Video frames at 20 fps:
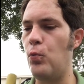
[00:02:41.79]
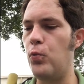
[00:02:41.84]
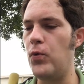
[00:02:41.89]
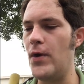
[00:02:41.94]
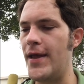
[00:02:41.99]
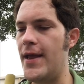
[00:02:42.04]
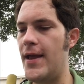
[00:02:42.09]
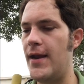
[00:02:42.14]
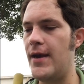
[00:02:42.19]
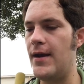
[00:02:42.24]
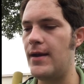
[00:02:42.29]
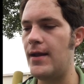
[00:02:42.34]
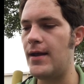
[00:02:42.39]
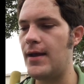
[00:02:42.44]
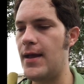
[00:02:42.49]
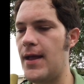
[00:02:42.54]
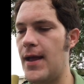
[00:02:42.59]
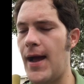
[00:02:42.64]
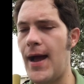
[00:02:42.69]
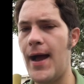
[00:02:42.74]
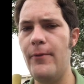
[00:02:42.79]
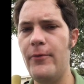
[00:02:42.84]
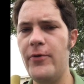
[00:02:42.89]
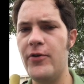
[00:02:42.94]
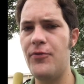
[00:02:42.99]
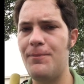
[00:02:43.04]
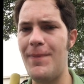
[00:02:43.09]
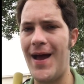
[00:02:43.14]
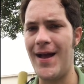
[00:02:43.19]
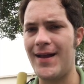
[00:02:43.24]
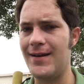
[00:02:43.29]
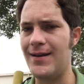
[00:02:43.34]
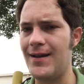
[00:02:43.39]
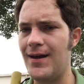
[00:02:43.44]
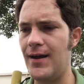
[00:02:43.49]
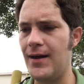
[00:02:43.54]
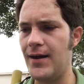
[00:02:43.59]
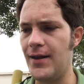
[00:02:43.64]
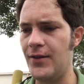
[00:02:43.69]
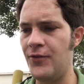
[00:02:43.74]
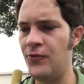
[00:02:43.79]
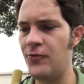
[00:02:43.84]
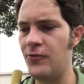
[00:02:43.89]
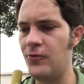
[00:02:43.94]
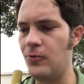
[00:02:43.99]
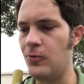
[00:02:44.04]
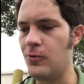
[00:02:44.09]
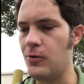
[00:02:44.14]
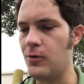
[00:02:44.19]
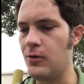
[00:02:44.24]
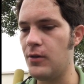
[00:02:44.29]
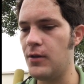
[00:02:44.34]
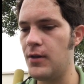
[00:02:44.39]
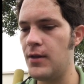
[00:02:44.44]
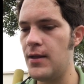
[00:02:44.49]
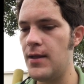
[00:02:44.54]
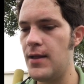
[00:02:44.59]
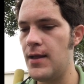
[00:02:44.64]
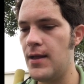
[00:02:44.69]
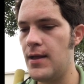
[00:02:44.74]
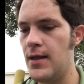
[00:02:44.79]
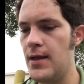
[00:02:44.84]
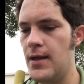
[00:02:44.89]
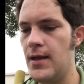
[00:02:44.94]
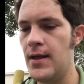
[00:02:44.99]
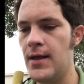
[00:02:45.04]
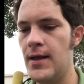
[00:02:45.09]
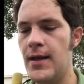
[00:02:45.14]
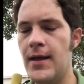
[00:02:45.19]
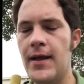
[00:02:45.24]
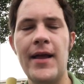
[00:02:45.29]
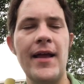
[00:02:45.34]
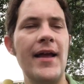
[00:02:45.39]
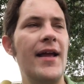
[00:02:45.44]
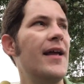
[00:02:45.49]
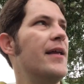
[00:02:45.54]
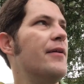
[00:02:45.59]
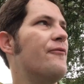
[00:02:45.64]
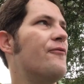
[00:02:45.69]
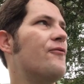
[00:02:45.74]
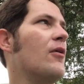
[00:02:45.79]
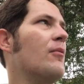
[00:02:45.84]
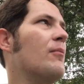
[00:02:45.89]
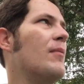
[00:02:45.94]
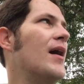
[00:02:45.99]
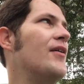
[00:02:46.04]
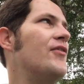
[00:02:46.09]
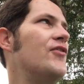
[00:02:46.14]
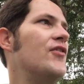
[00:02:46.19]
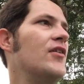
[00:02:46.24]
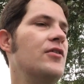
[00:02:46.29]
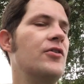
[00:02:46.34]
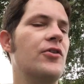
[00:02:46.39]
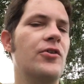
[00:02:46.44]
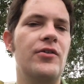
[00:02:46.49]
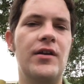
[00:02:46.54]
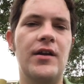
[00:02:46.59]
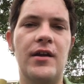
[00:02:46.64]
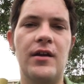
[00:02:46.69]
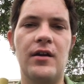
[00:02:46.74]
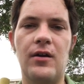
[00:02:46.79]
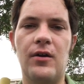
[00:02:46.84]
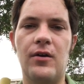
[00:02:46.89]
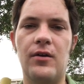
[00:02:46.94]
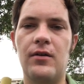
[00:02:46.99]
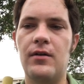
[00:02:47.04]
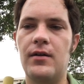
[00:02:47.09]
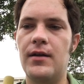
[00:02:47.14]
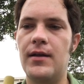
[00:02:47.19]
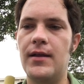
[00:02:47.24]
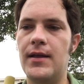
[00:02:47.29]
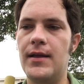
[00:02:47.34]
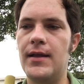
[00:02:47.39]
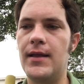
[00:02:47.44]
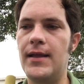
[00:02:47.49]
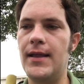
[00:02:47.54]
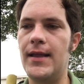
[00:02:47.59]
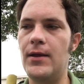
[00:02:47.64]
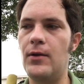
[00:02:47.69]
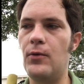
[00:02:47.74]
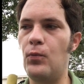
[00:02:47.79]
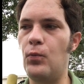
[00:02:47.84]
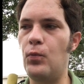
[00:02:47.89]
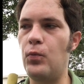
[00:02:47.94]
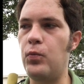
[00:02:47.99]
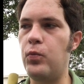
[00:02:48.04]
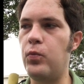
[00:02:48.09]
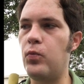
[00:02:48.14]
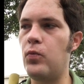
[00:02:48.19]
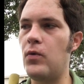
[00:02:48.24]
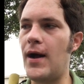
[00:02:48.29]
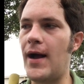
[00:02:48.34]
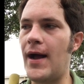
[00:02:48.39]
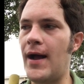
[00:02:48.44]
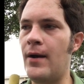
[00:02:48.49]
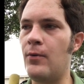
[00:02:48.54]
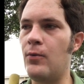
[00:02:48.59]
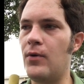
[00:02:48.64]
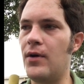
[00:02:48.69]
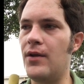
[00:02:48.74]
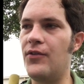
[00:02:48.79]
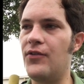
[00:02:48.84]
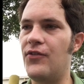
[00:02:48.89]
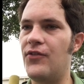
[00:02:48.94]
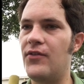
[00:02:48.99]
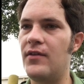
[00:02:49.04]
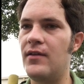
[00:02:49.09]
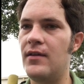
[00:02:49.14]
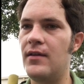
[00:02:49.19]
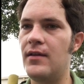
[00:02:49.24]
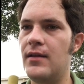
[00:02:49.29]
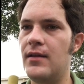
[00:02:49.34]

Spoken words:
When I was back in high school, for my senior year, I was